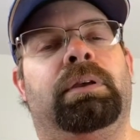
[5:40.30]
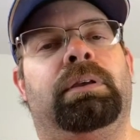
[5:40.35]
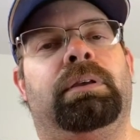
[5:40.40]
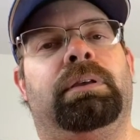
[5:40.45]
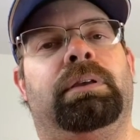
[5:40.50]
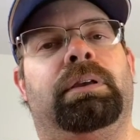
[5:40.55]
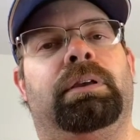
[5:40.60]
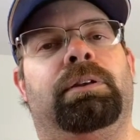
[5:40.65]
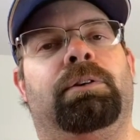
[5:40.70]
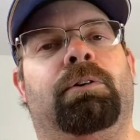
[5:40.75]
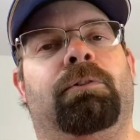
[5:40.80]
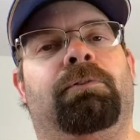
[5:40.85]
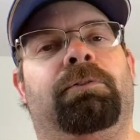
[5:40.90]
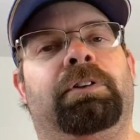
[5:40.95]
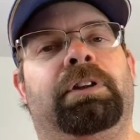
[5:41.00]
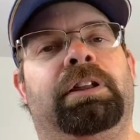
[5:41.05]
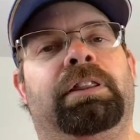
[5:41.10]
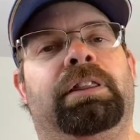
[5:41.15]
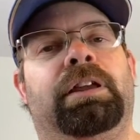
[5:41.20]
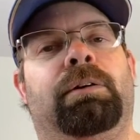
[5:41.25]
And
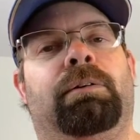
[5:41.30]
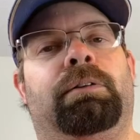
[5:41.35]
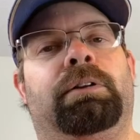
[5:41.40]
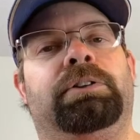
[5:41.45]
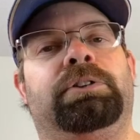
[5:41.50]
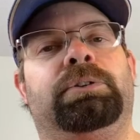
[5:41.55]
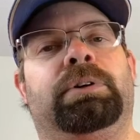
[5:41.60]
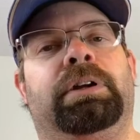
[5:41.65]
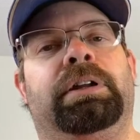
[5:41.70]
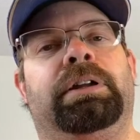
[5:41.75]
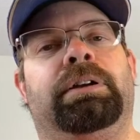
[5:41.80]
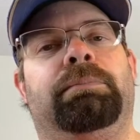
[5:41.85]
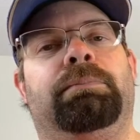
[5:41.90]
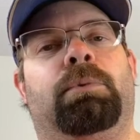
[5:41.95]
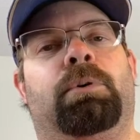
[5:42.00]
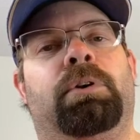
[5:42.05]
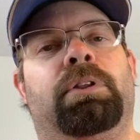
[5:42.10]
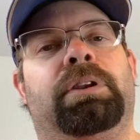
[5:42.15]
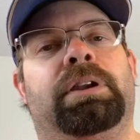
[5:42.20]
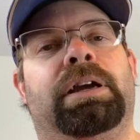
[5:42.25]
hopefully they will enjoy him
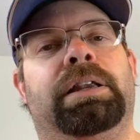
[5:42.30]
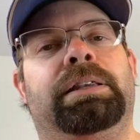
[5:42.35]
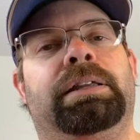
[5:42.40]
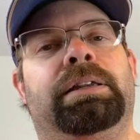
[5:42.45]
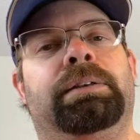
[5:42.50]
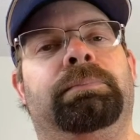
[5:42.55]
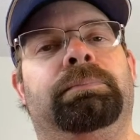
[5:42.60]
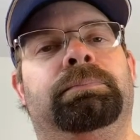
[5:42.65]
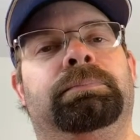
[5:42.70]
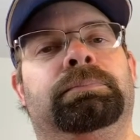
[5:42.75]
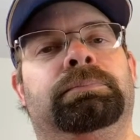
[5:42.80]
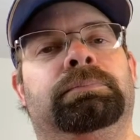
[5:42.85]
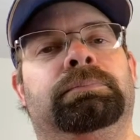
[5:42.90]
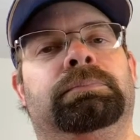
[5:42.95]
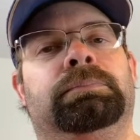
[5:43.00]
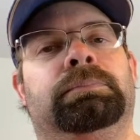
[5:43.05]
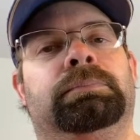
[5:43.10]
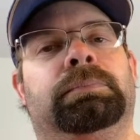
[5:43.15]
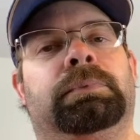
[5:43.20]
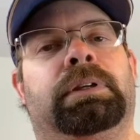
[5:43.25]
more than I did,
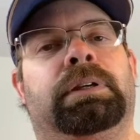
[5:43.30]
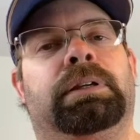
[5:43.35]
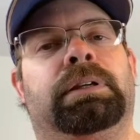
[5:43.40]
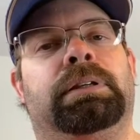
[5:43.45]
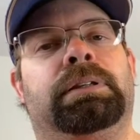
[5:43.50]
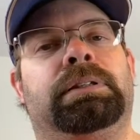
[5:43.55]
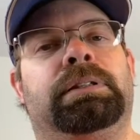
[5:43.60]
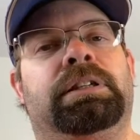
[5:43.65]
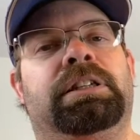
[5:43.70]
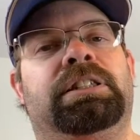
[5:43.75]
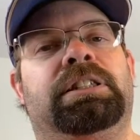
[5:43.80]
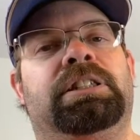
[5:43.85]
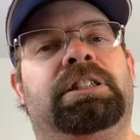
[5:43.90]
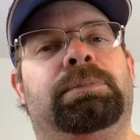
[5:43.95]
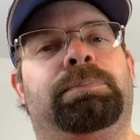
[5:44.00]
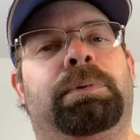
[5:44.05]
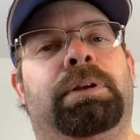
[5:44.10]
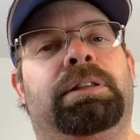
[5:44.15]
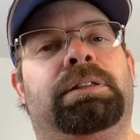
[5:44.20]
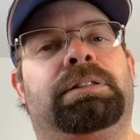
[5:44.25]
because he's
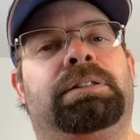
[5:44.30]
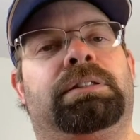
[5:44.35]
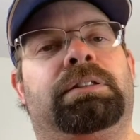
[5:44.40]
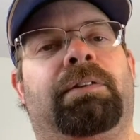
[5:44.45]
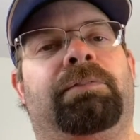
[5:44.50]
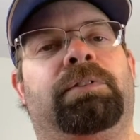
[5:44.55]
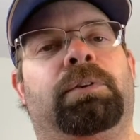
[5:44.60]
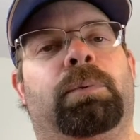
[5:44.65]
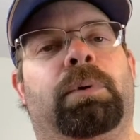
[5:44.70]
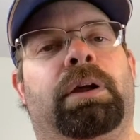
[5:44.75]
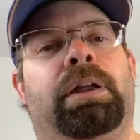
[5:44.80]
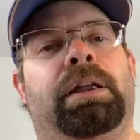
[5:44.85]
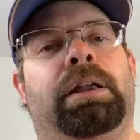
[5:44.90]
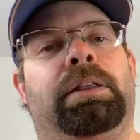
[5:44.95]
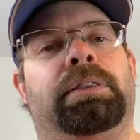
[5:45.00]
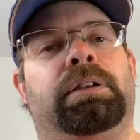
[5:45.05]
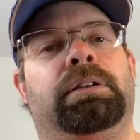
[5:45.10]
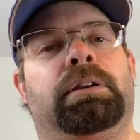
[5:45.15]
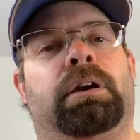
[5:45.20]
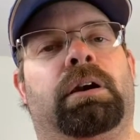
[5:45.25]
just been stuffed away
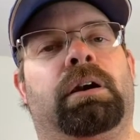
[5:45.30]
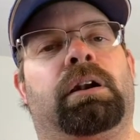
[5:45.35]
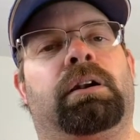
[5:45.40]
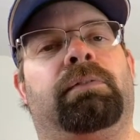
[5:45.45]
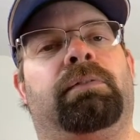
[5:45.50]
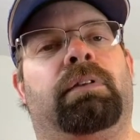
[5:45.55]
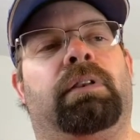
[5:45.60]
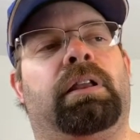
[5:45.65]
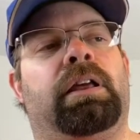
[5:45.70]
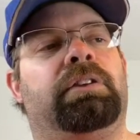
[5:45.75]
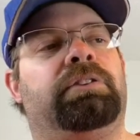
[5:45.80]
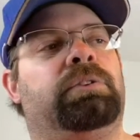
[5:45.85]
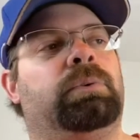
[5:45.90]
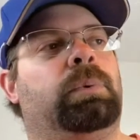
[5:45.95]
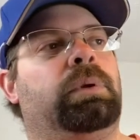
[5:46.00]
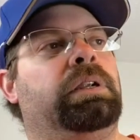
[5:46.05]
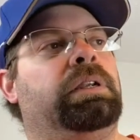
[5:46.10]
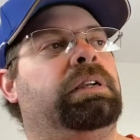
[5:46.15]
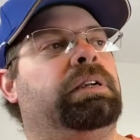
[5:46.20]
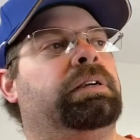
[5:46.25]
in the dark for the last
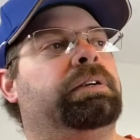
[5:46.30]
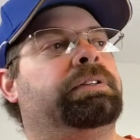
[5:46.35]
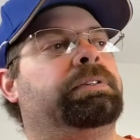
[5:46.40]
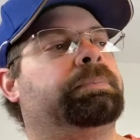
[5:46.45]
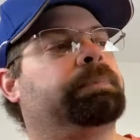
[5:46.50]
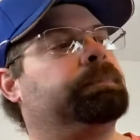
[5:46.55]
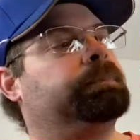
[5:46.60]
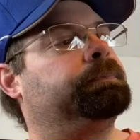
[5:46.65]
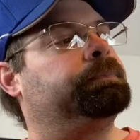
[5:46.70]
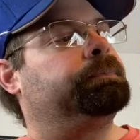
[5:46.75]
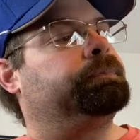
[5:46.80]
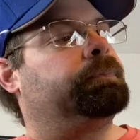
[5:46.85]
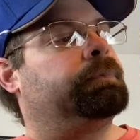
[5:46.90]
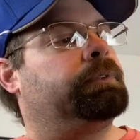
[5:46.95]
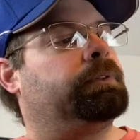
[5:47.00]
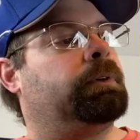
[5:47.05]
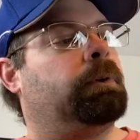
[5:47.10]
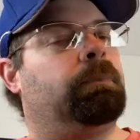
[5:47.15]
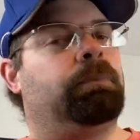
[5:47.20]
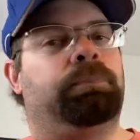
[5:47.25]
20 years.
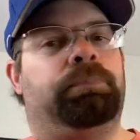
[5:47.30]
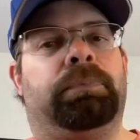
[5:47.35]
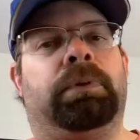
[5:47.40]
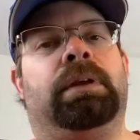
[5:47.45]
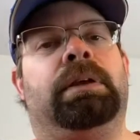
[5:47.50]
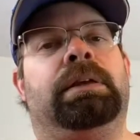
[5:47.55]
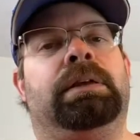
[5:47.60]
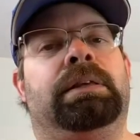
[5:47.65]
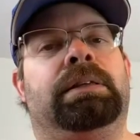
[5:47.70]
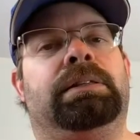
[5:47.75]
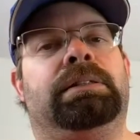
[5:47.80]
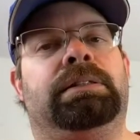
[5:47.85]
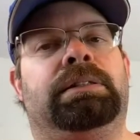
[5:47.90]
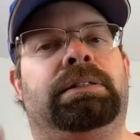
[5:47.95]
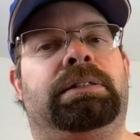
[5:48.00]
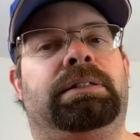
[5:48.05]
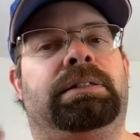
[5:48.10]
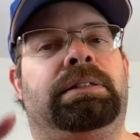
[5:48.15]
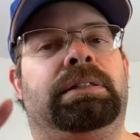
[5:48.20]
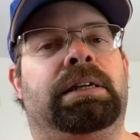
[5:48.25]
So,
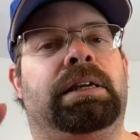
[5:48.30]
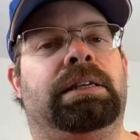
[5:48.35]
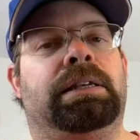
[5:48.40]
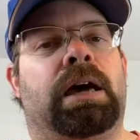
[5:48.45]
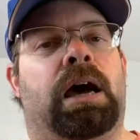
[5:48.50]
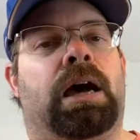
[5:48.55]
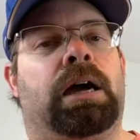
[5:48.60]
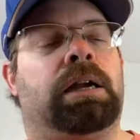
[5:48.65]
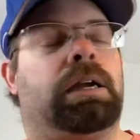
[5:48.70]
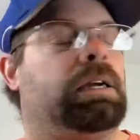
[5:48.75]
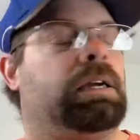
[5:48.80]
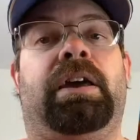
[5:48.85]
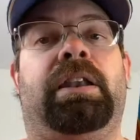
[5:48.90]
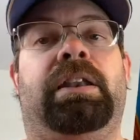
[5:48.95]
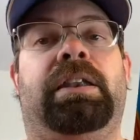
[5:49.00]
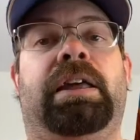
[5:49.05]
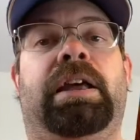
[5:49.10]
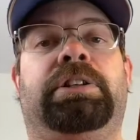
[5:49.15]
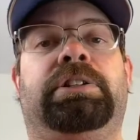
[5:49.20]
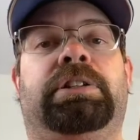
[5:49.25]
see ya, Doc.
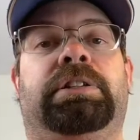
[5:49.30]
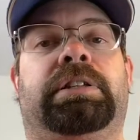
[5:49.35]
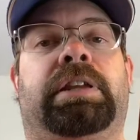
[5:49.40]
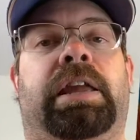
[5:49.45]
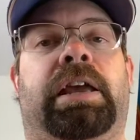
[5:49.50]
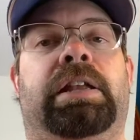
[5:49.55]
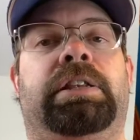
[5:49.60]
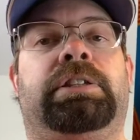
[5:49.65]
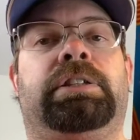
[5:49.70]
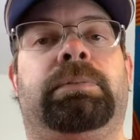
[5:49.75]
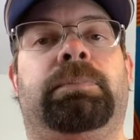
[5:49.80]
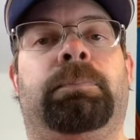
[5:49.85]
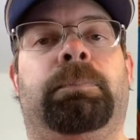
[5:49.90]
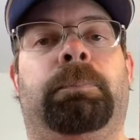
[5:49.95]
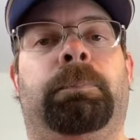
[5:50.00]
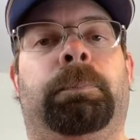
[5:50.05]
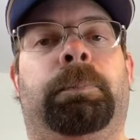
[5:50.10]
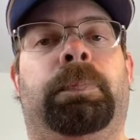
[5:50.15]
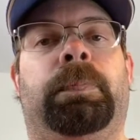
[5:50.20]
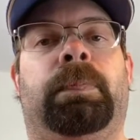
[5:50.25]
an etch-a-sketch
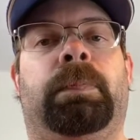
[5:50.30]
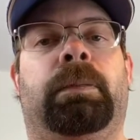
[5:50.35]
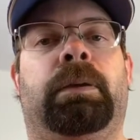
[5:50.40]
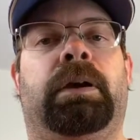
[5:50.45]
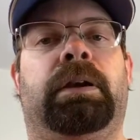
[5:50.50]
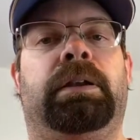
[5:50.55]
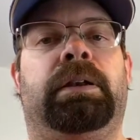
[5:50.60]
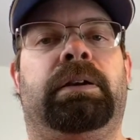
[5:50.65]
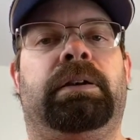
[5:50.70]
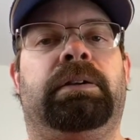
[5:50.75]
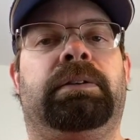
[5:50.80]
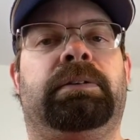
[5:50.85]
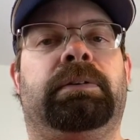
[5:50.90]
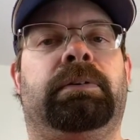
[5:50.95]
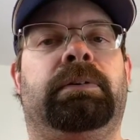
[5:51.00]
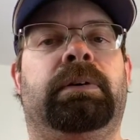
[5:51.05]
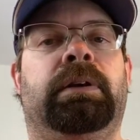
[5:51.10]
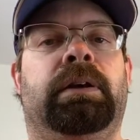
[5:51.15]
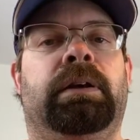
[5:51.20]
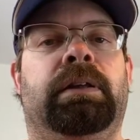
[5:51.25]
right here.
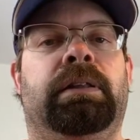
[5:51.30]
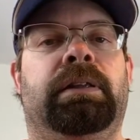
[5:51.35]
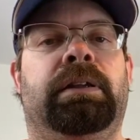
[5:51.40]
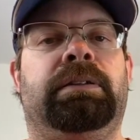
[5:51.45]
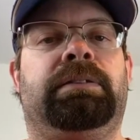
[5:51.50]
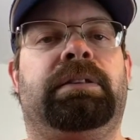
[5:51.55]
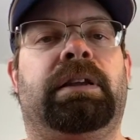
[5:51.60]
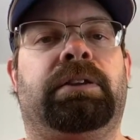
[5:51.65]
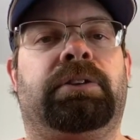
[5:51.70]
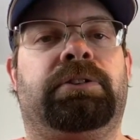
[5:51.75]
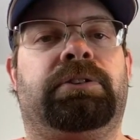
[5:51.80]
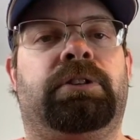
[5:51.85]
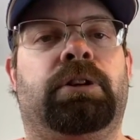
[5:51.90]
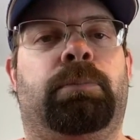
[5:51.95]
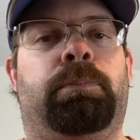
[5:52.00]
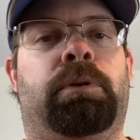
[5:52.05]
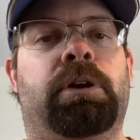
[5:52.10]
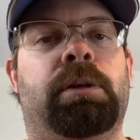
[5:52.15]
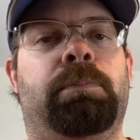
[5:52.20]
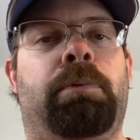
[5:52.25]
So these things are still
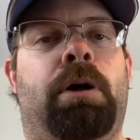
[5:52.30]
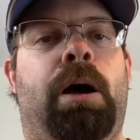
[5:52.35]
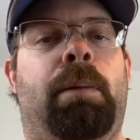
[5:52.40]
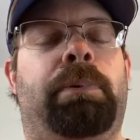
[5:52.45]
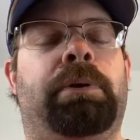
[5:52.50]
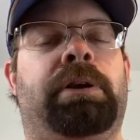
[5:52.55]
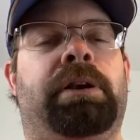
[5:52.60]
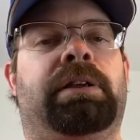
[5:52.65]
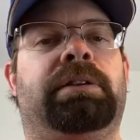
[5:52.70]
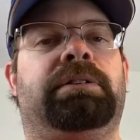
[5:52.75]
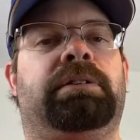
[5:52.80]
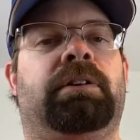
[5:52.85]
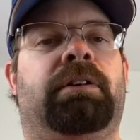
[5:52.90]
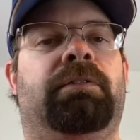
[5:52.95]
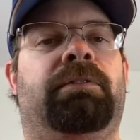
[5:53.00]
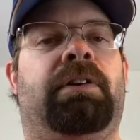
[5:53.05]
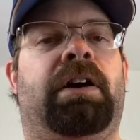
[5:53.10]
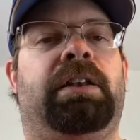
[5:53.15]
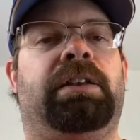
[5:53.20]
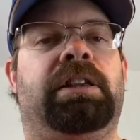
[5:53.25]
pretty popular. You can still
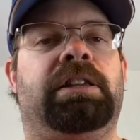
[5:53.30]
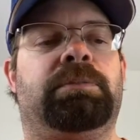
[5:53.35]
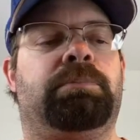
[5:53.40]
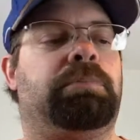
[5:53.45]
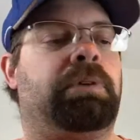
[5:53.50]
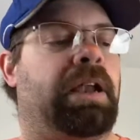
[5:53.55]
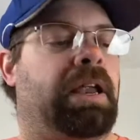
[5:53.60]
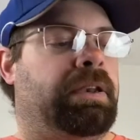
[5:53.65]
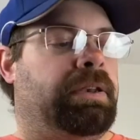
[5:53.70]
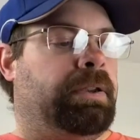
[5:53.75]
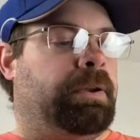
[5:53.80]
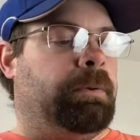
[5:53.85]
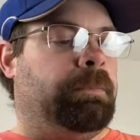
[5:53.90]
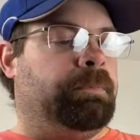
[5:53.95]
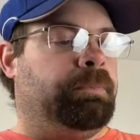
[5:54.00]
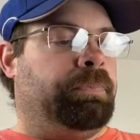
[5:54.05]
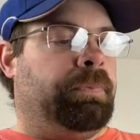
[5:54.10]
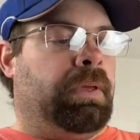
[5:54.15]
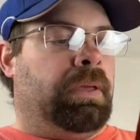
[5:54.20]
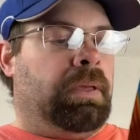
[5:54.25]
find these brand new.
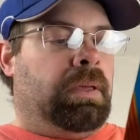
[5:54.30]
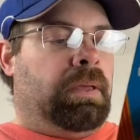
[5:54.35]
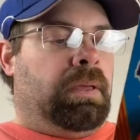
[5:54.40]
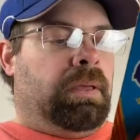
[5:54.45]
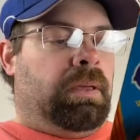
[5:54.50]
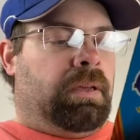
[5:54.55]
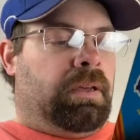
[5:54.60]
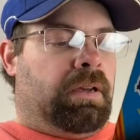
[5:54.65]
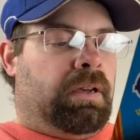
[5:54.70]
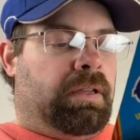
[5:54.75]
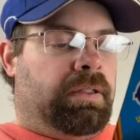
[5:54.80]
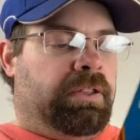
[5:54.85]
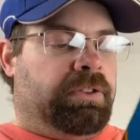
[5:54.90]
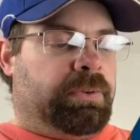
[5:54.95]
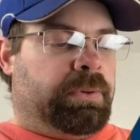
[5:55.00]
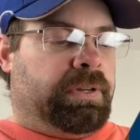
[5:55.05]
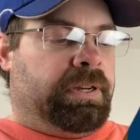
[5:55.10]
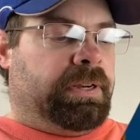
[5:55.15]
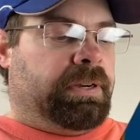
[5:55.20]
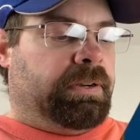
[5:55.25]
This
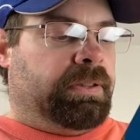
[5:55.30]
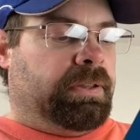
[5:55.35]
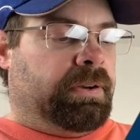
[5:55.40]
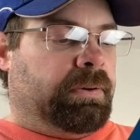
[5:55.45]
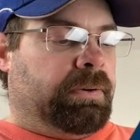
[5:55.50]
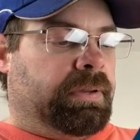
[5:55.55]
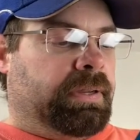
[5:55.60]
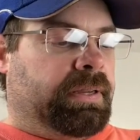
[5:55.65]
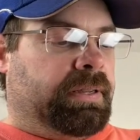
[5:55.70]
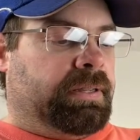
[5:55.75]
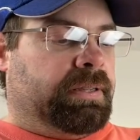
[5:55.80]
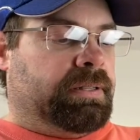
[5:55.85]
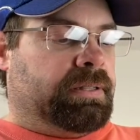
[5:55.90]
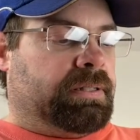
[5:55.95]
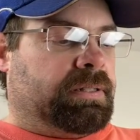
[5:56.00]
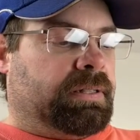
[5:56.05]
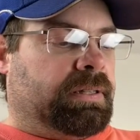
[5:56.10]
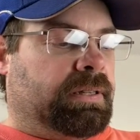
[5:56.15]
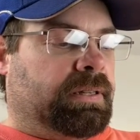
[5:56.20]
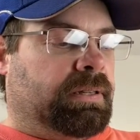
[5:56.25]
one here, though,
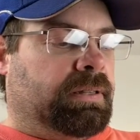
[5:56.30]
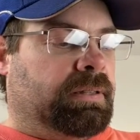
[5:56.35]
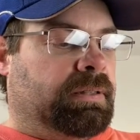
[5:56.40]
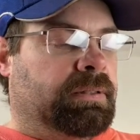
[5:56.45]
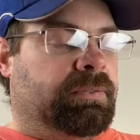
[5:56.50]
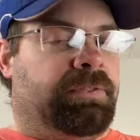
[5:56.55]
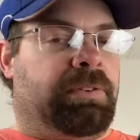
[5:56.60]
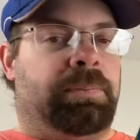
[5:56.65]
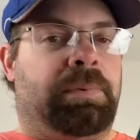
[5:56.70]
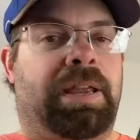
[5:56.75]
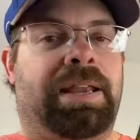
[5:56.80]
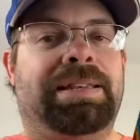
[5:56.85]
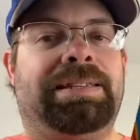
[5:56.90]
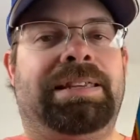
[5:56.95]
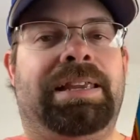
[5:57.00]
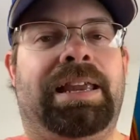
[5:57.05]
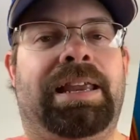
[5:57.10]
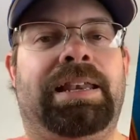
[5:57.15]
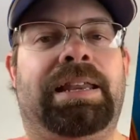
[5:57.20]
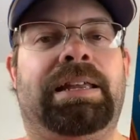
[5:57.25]
is from
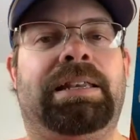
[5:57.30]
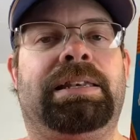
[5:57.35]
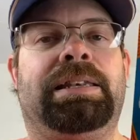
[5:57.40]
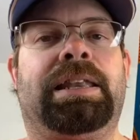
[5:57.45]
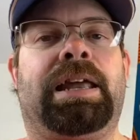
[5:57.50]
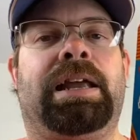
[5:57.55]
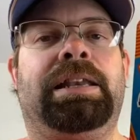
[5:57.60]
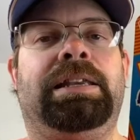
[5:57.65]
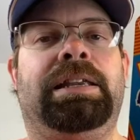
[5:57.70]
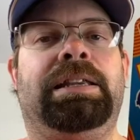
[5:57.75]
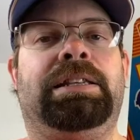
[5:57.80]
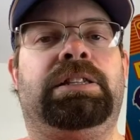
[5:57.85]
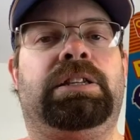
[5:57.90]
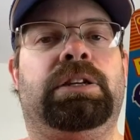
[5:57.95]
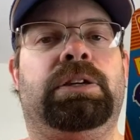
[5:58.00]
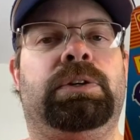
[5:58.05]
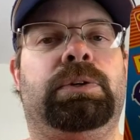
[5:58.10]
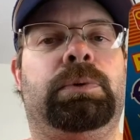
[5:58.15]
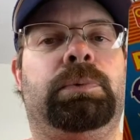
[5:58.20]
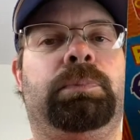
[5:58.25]

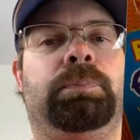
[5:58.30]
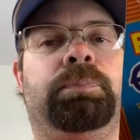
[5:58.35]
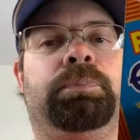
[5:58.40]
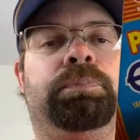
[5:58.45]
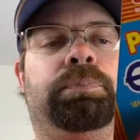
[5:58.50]
1992.